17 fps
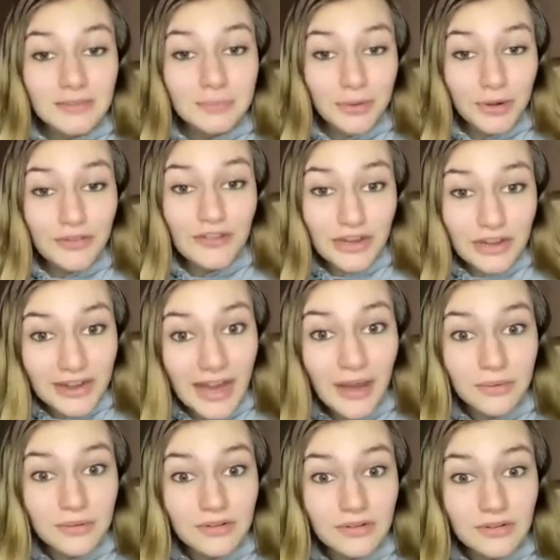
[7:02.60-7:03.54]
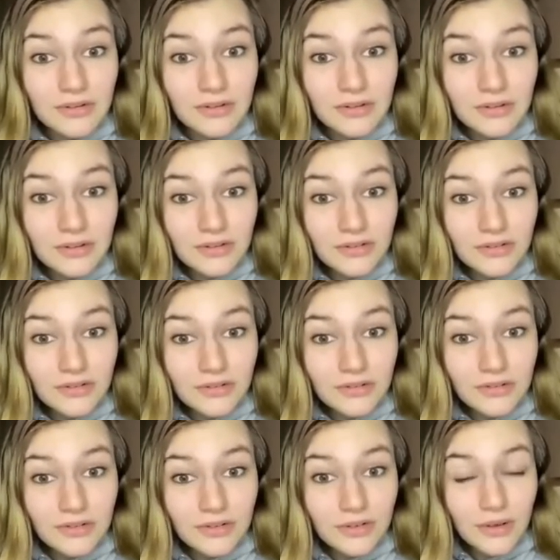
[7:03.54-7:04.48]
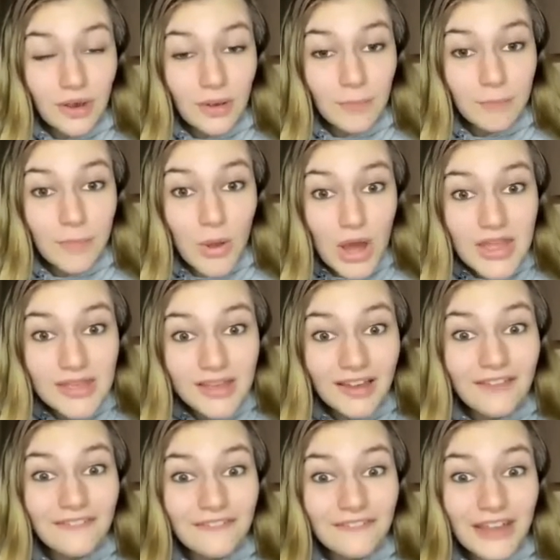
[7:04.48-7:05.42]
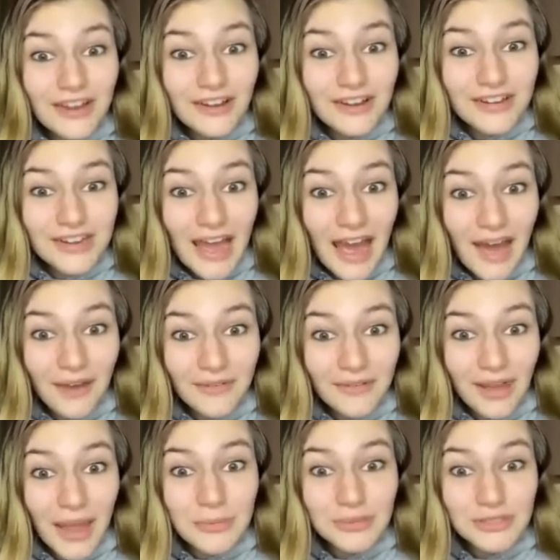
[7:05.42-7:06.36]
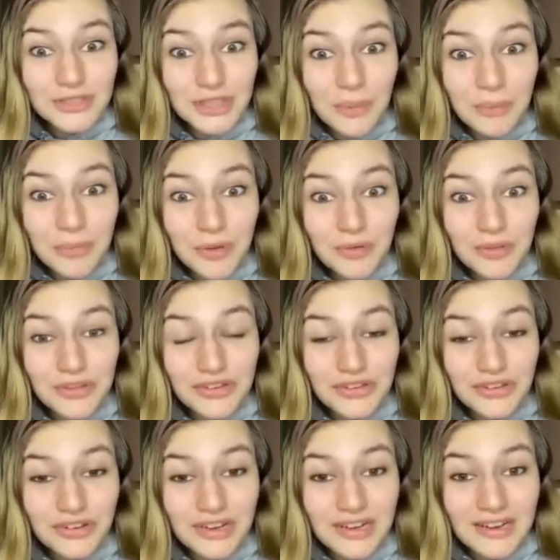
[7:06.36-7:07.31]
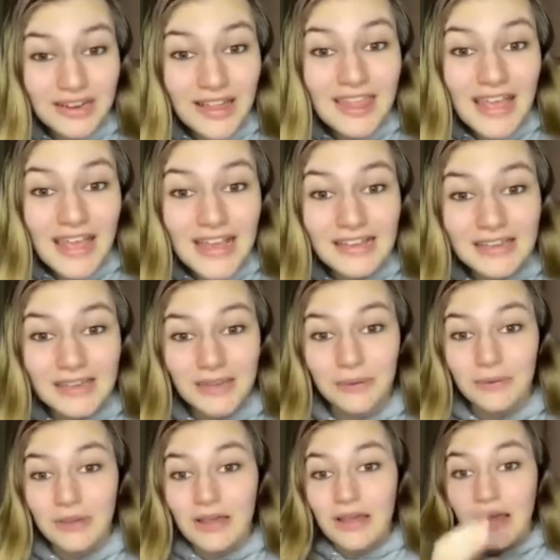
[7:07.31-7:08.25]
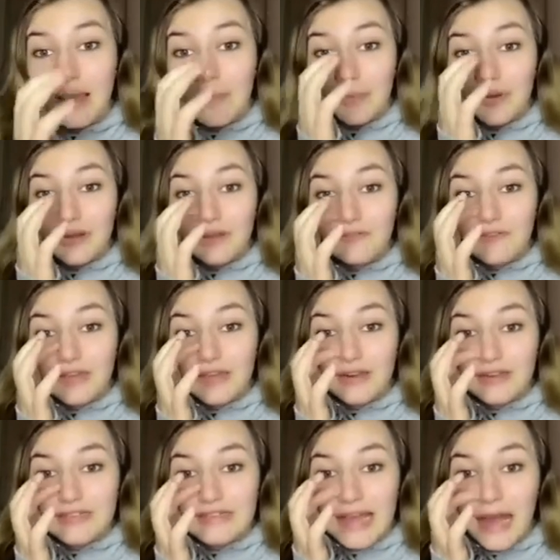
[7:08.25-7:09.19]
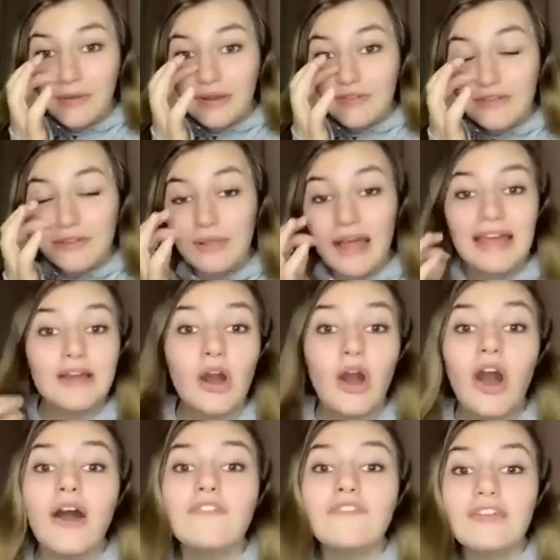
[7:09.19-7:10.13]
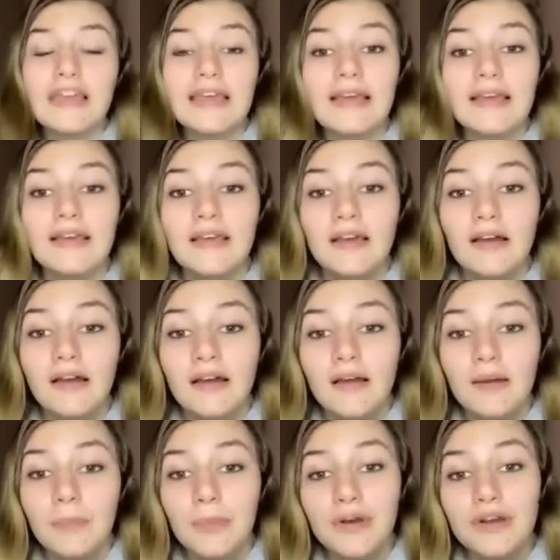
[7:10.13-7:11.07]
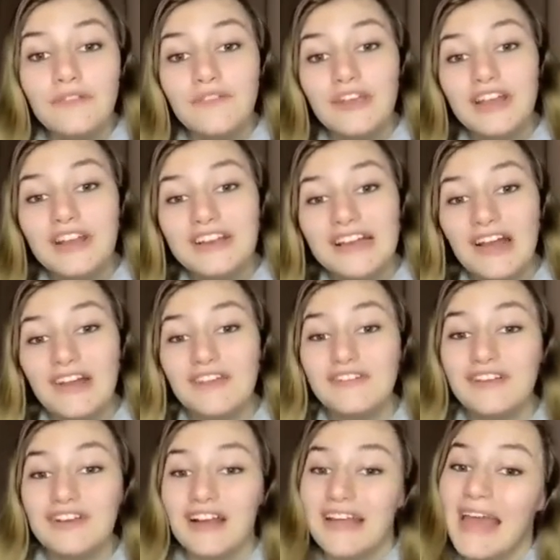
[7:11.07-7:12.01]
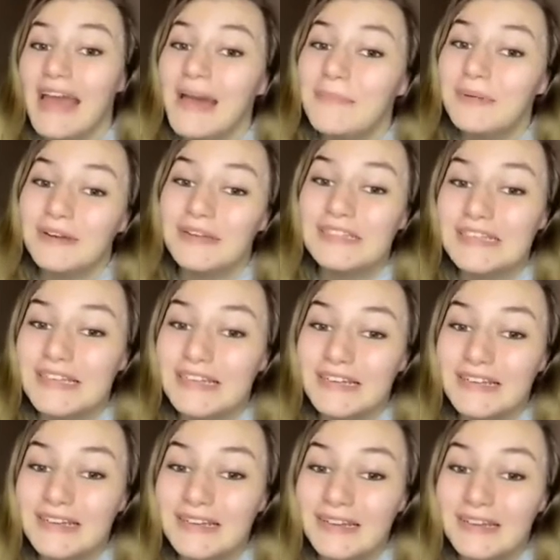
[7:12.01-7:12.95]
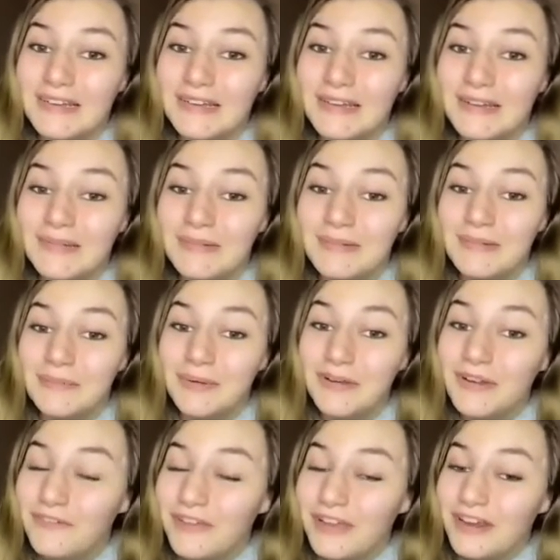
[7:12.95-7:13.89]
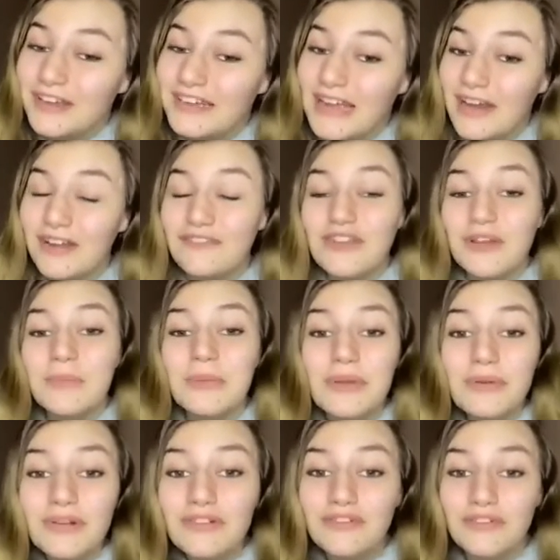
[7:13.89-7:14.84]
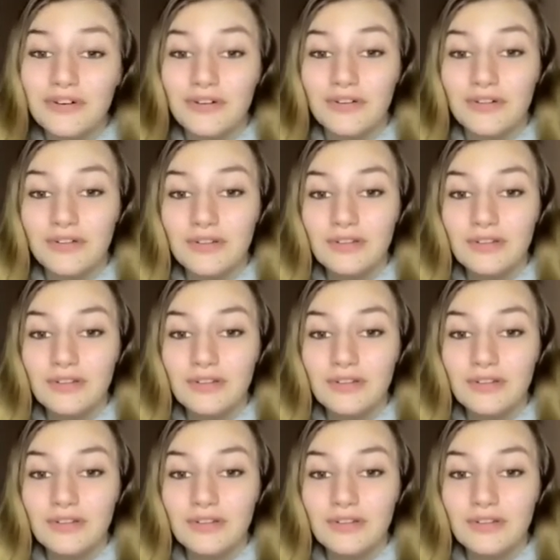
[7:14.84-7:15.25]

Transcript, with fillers: Put a finger down. Put a finger down. I will jump through the screen. Thank you. Put a finger down if you like coffee. Put a finger down if you're a cat person. Put a finger down if you're beautiful.